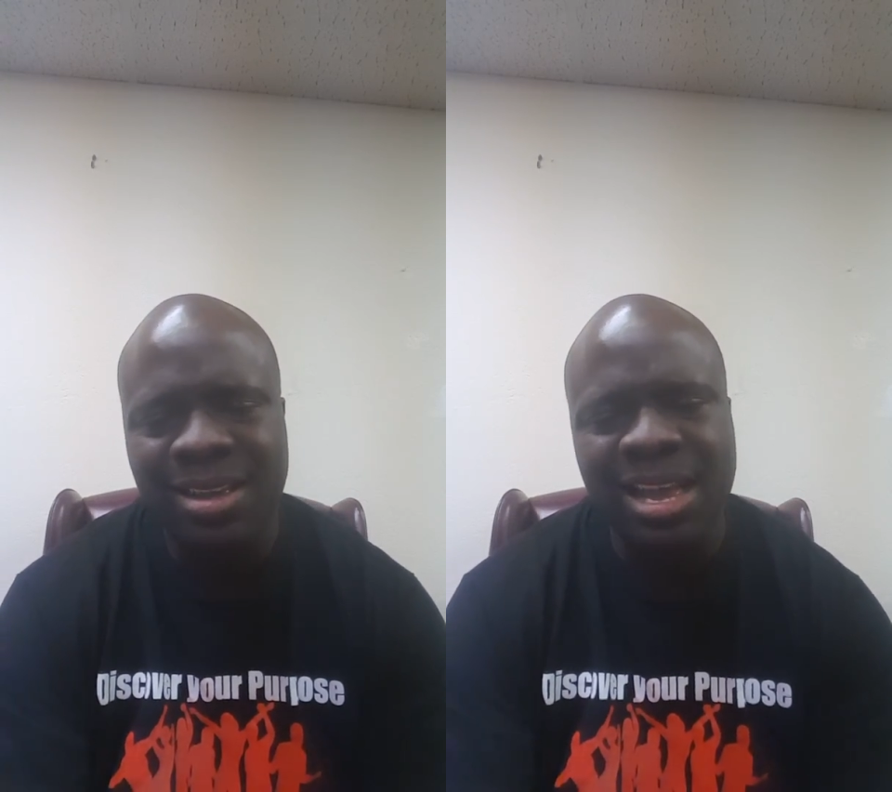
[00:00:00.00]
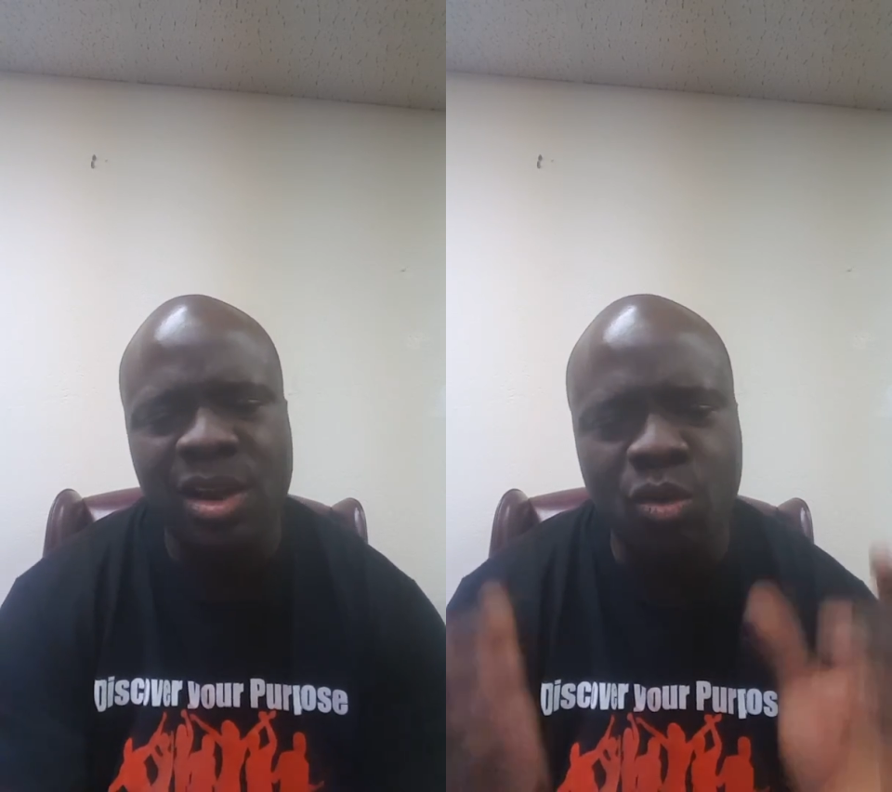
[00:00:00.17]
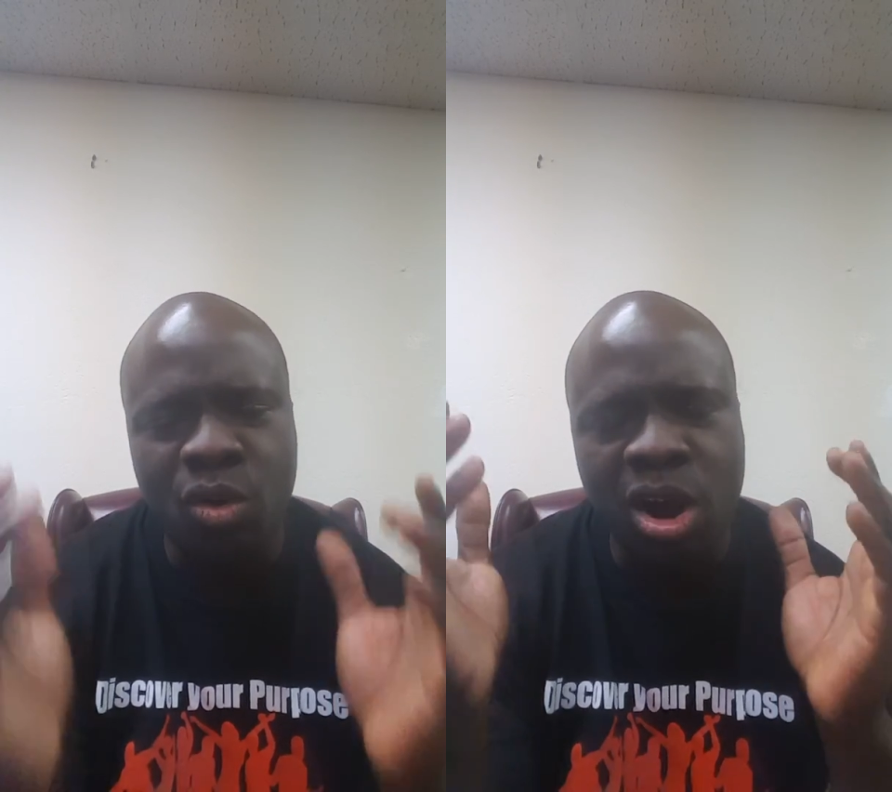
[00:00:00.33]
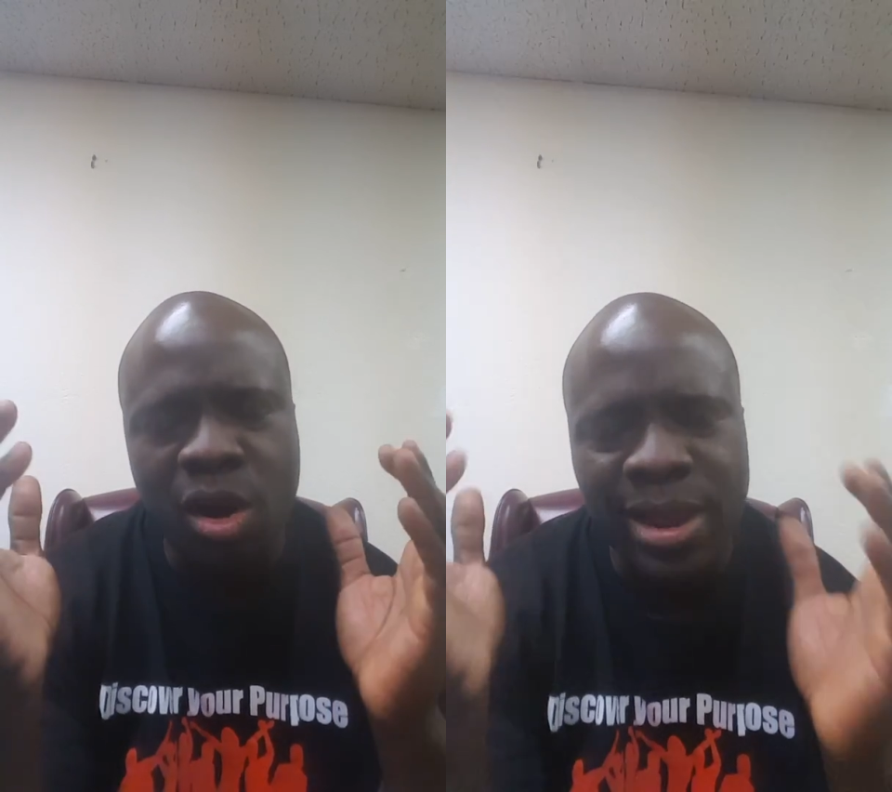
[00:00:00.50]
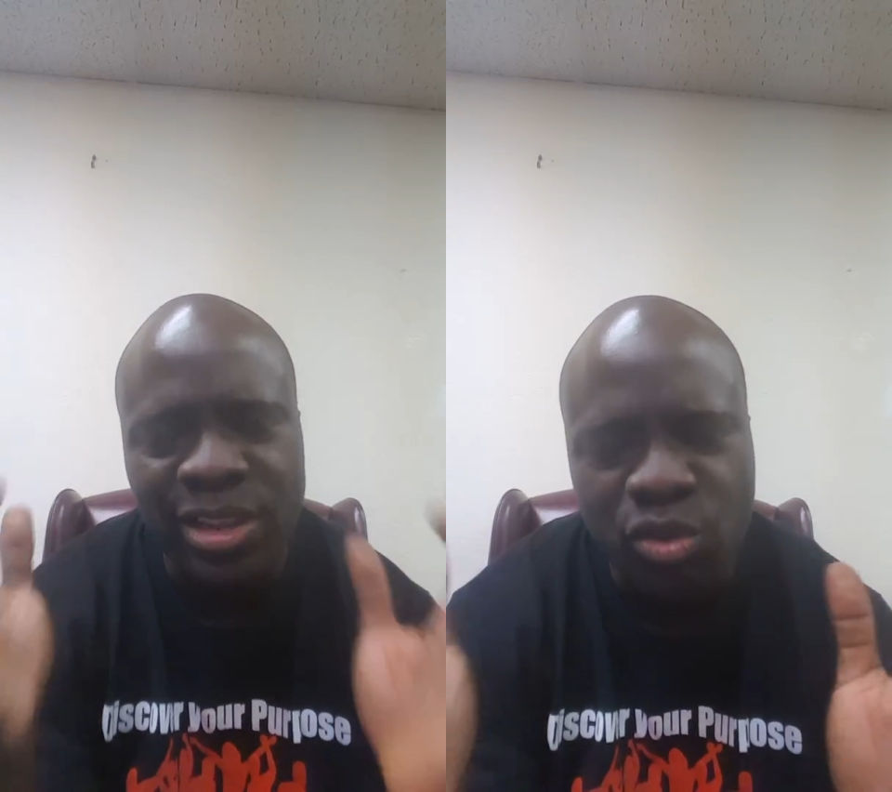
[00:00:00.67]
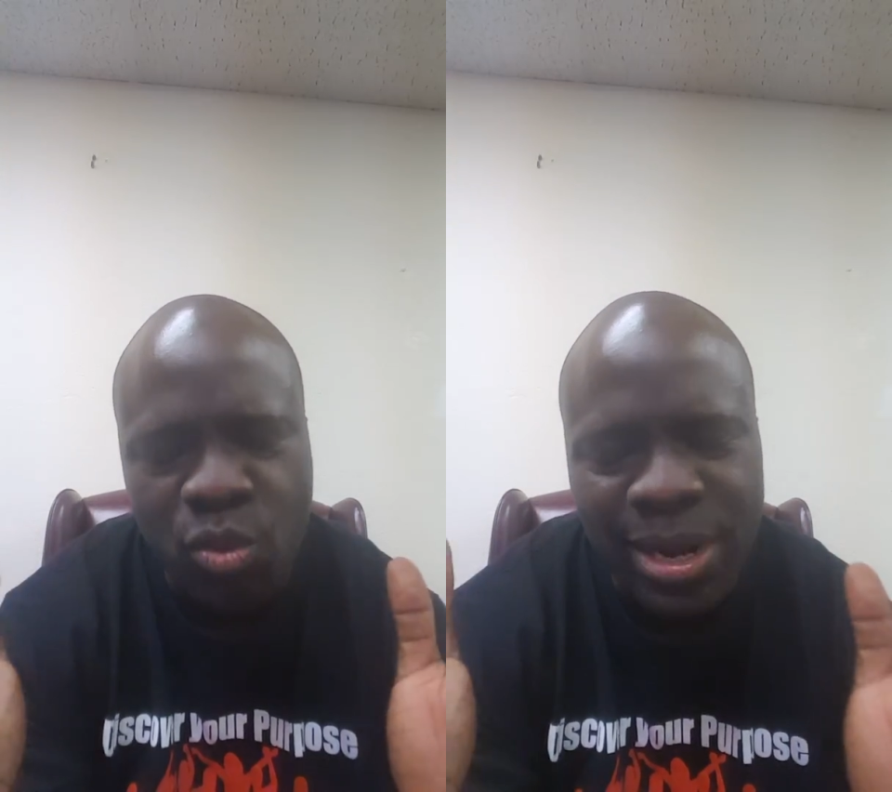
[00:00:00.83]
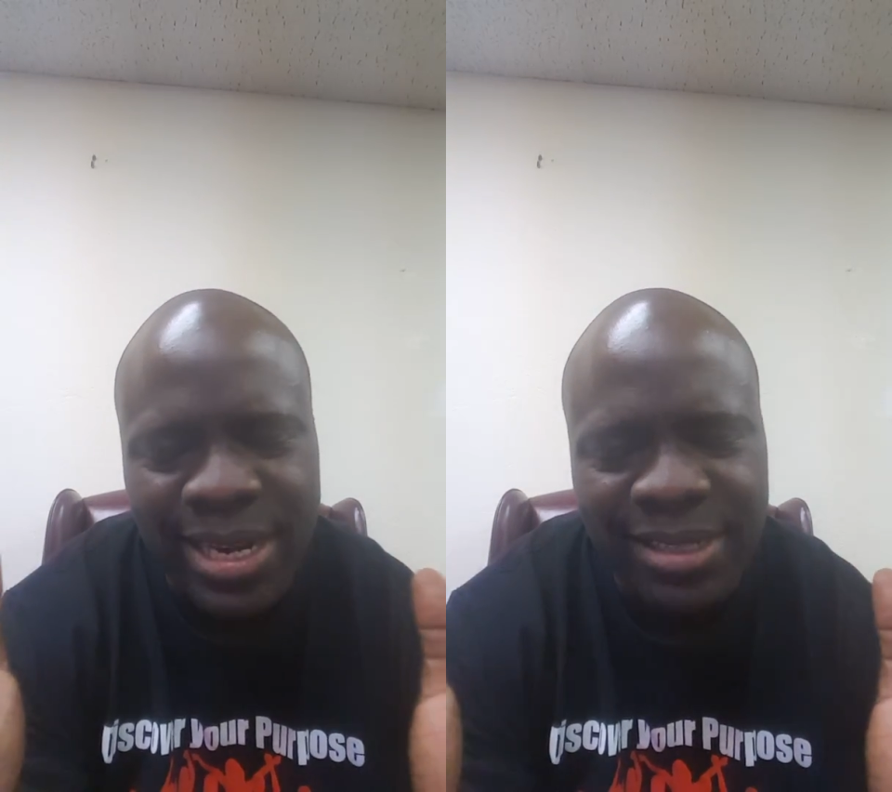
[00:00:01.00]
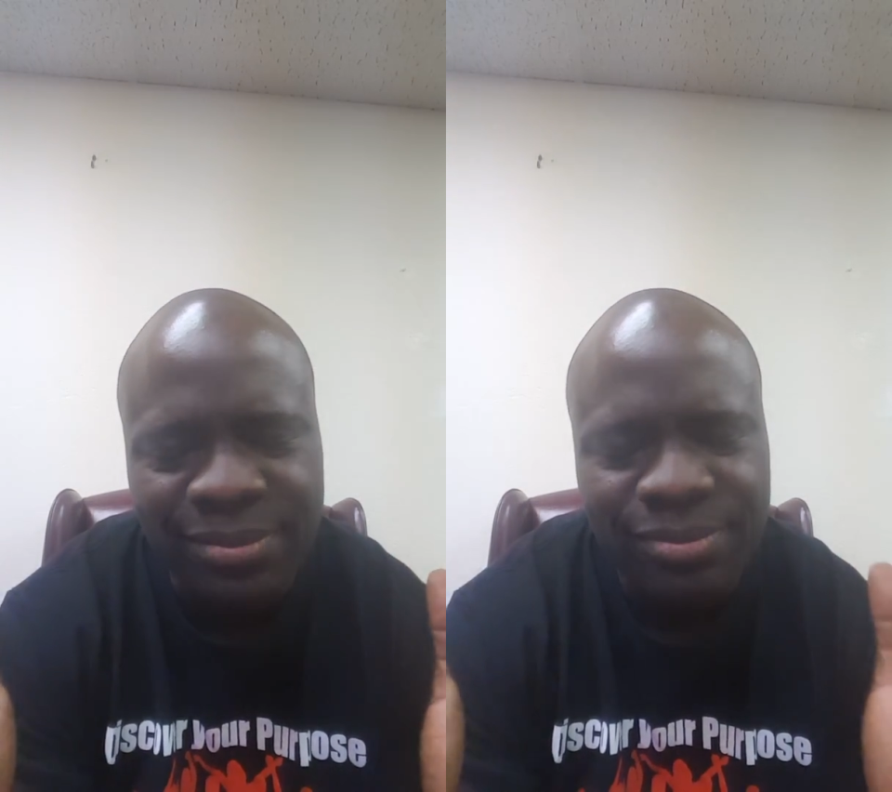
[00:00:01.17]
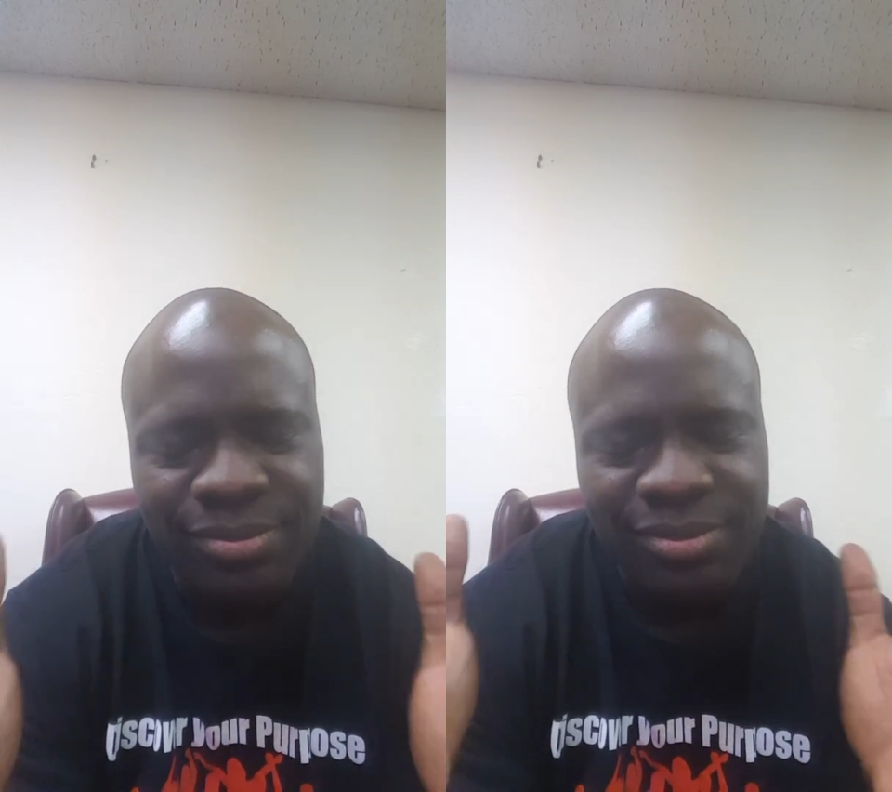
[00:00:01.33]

and God is willing